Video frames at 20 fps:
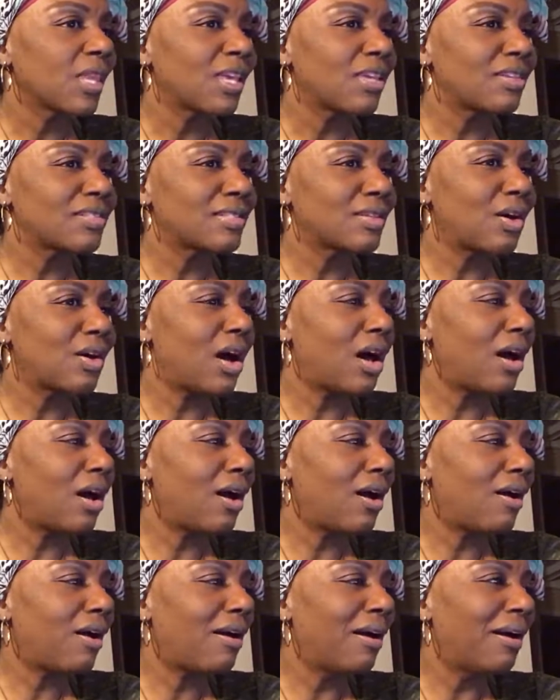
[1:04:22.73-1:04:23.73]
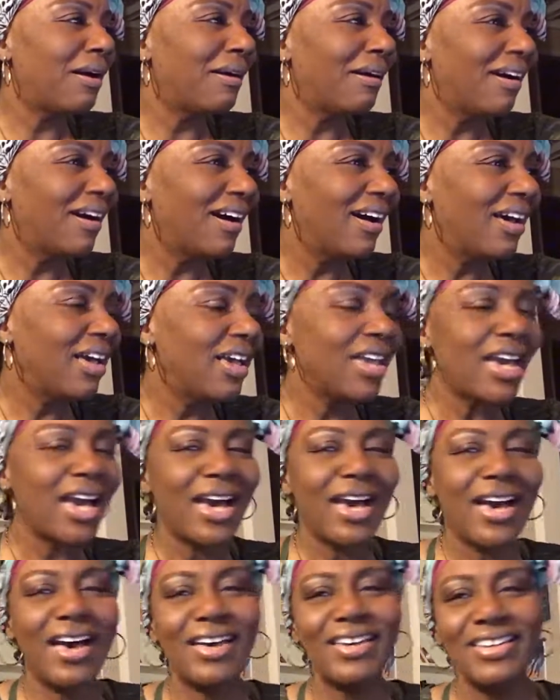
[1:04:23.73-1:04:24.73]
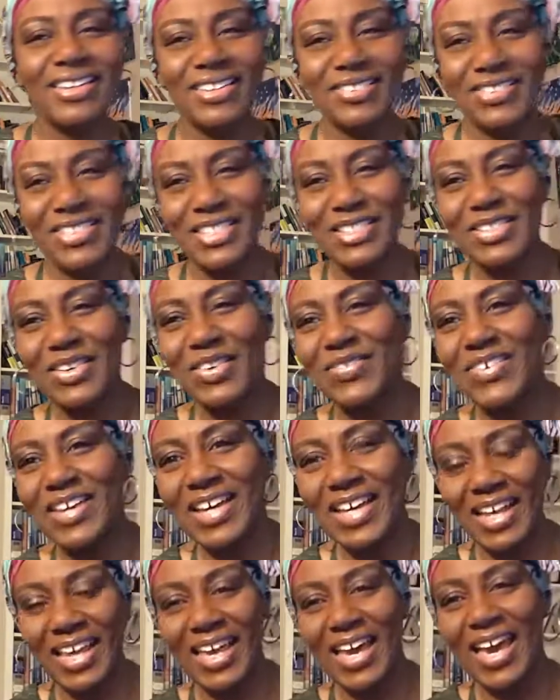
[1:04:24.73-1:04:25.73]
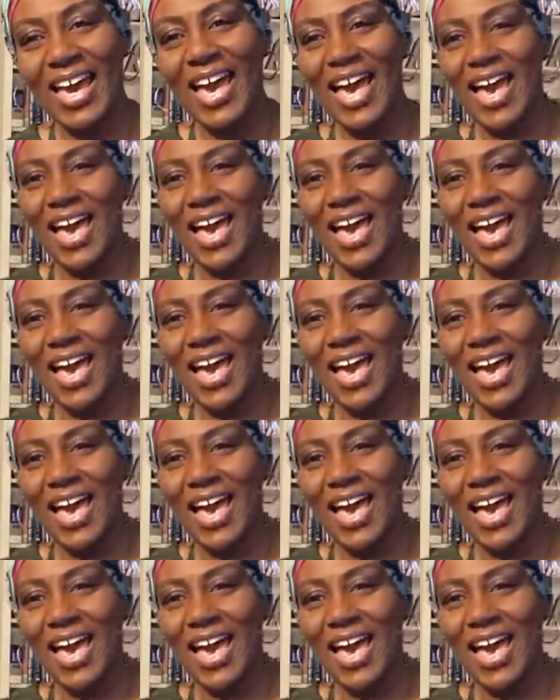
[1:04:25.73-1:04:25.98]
It's a it was so funny.